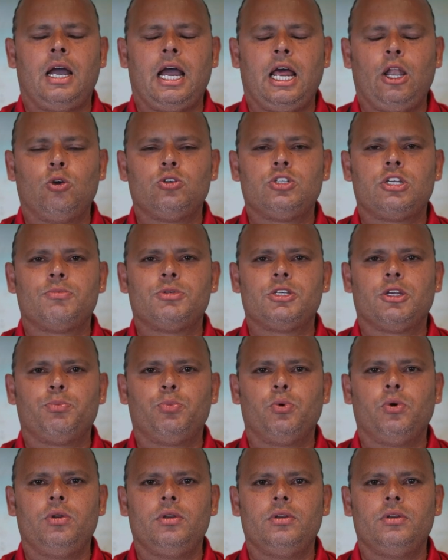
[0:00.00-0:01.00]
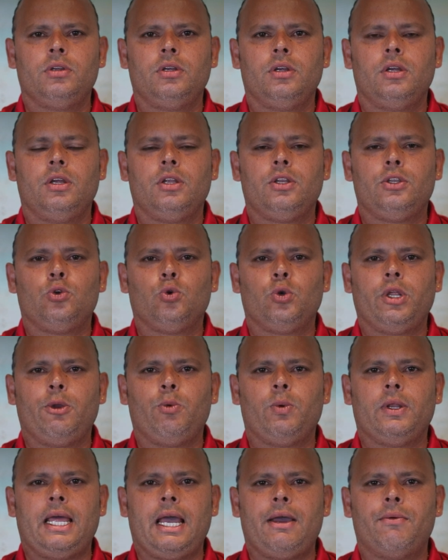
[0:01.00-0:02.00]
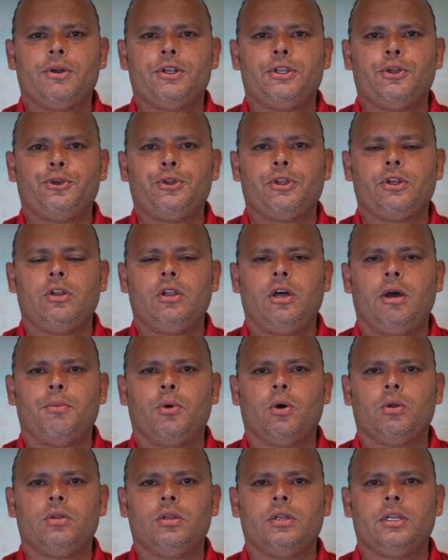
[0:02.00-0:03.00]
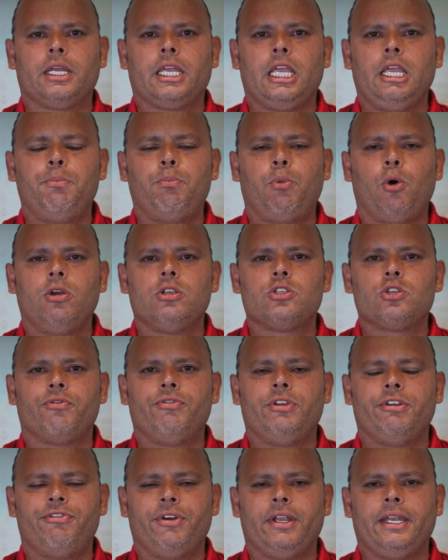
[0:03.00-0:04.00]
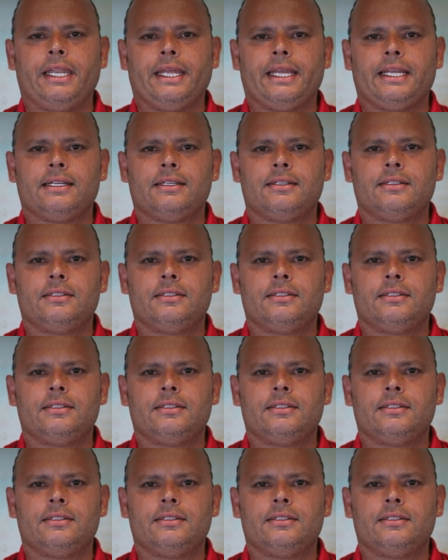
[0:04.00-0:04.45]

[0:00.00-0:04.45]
Hello Jamshedpur, today we will have a tutorial about the key points of defending.